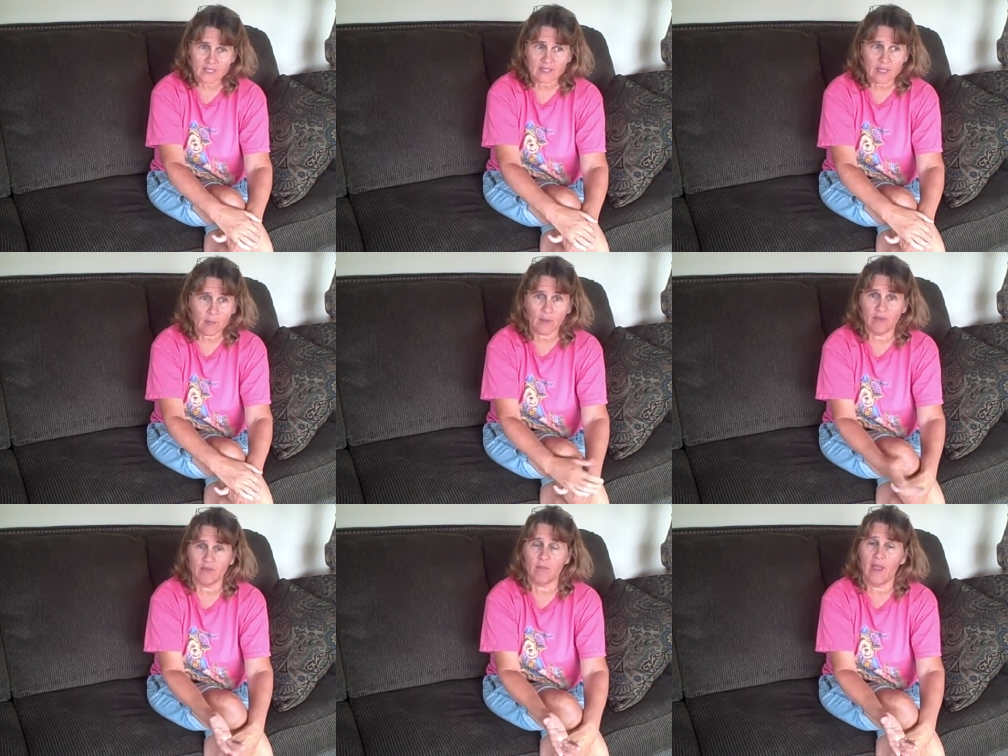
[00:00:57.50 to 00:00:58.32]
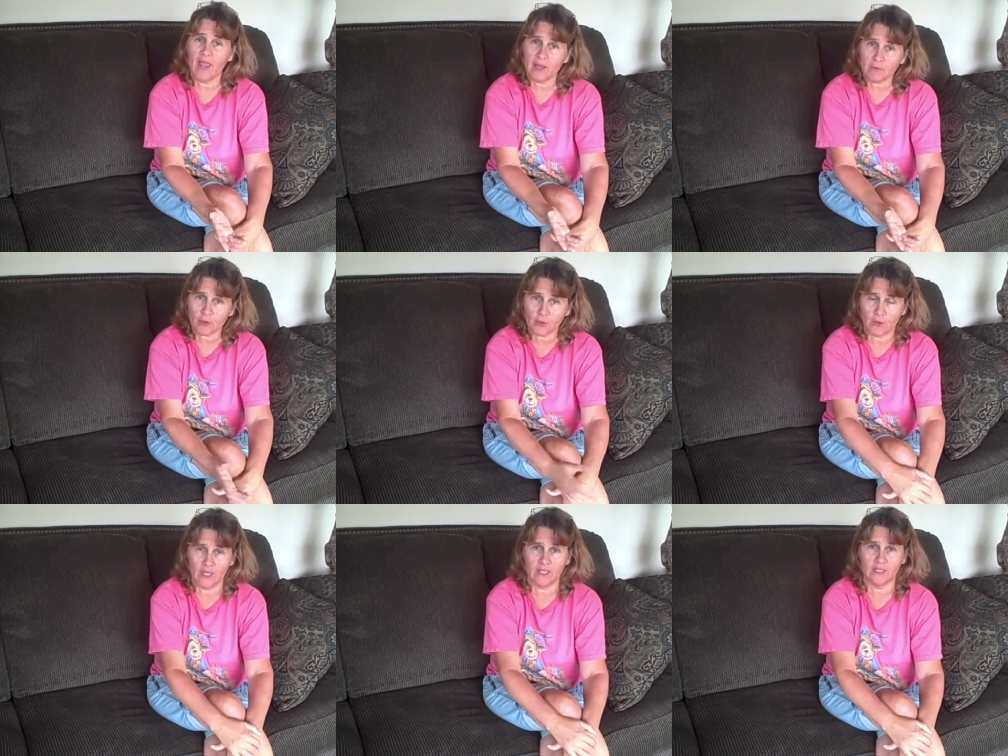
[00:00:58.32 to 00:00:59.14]
and some are even paying for
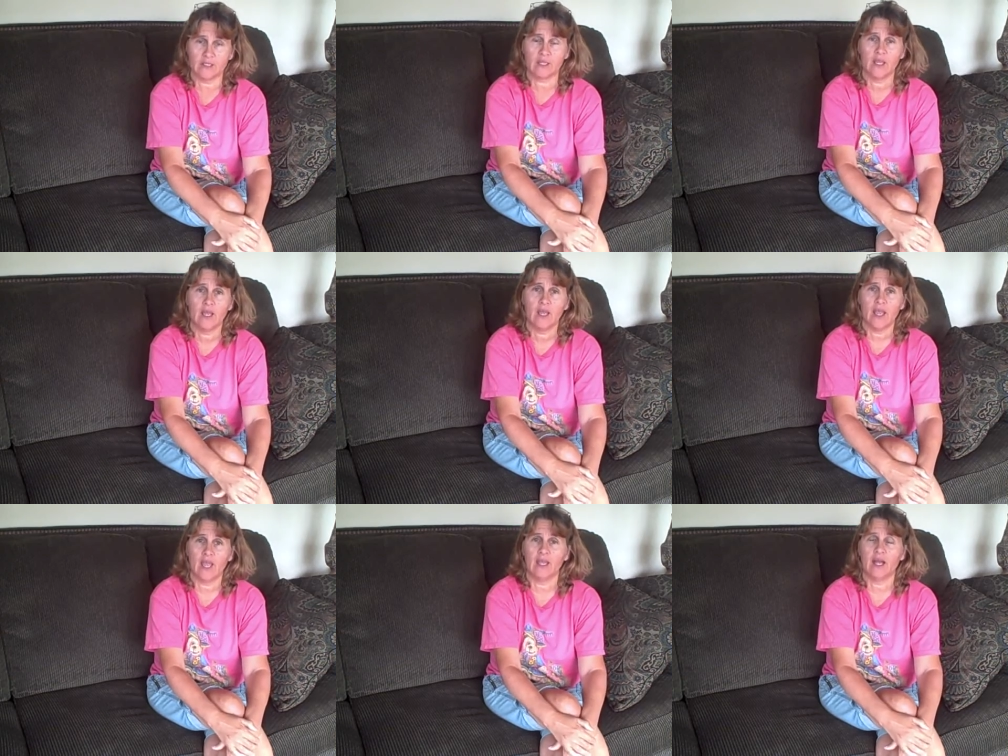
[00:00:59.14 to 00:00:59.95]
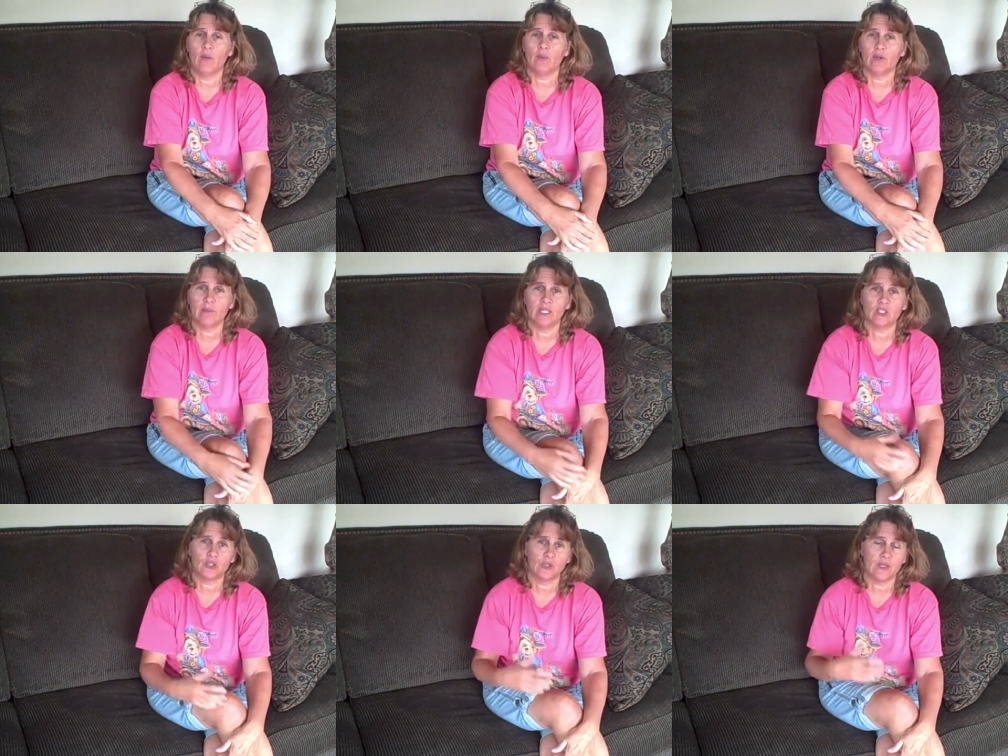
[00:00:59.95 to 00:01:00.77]
credits. And I want to
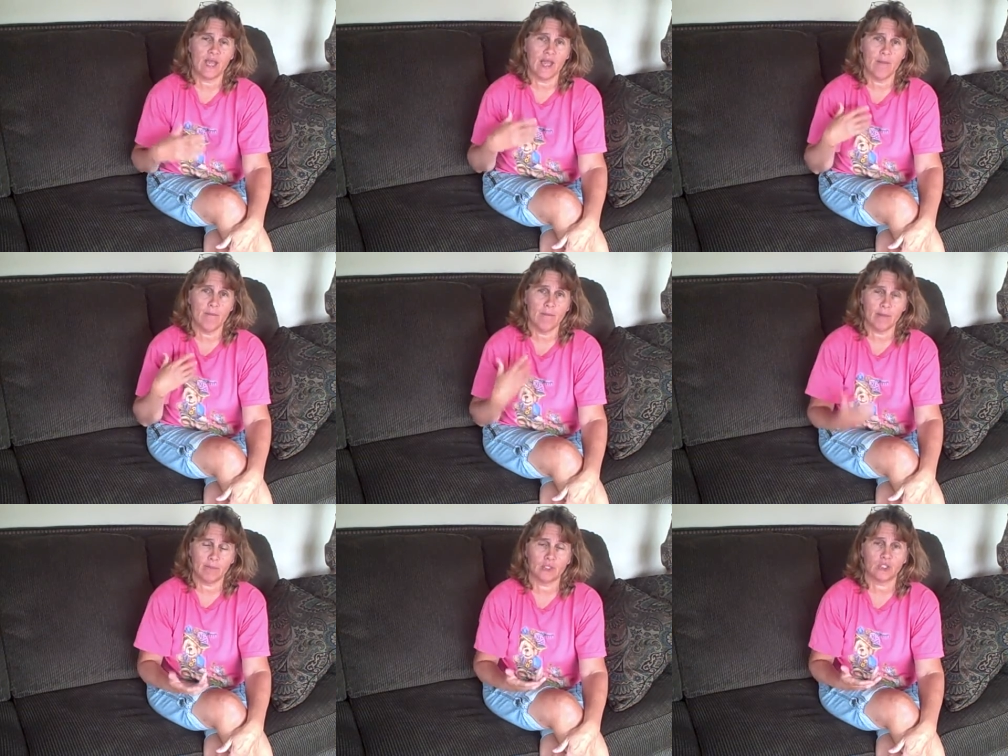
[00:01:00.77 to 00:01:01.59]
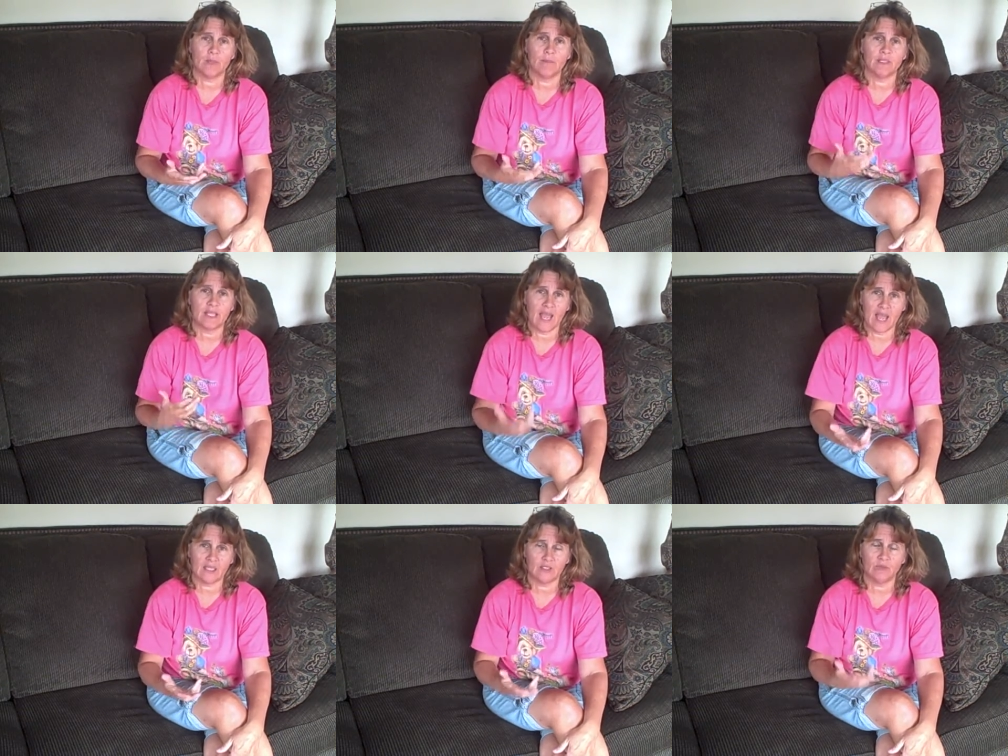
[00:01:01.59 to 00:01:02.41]
make sure that membership is
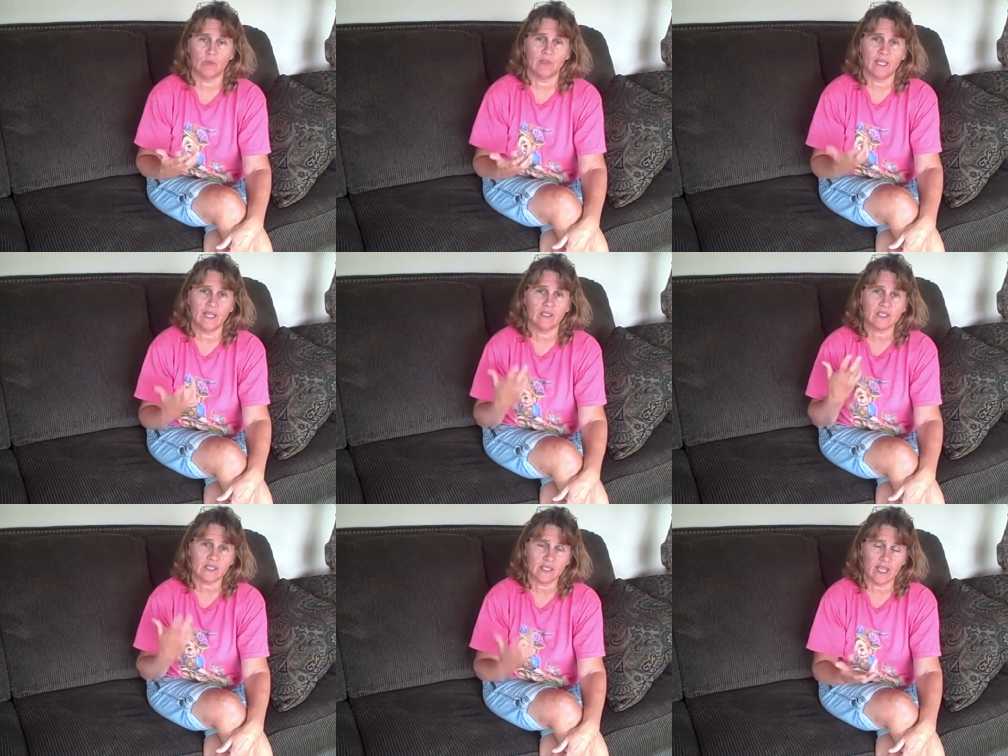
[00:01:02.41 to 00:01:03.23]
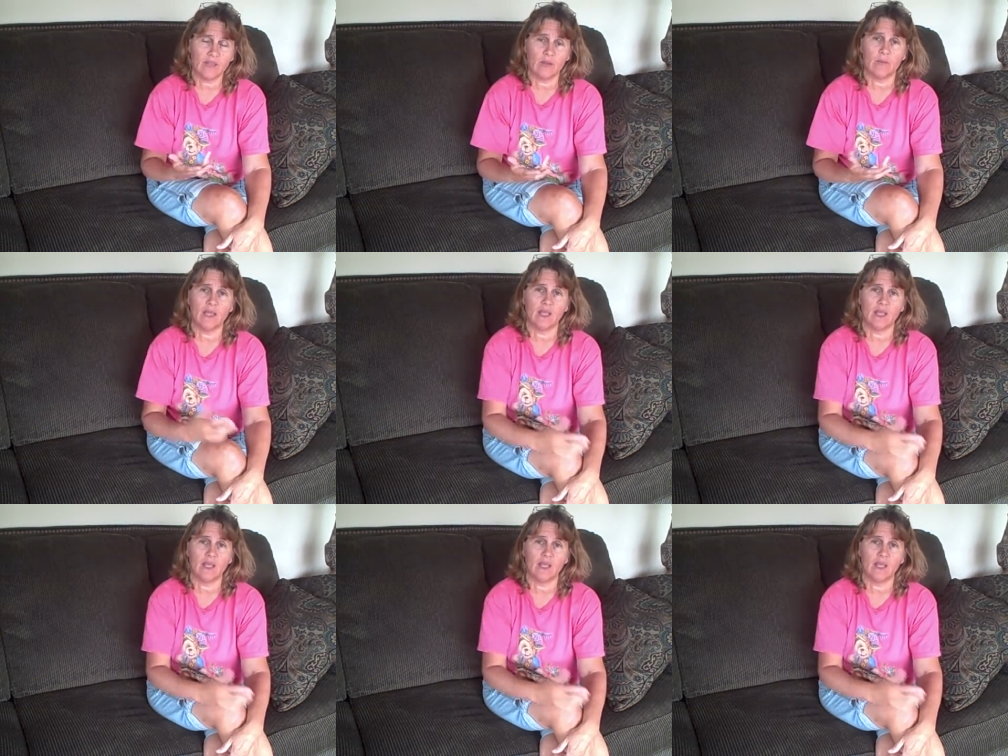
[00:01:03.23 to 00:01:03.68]
active when they send their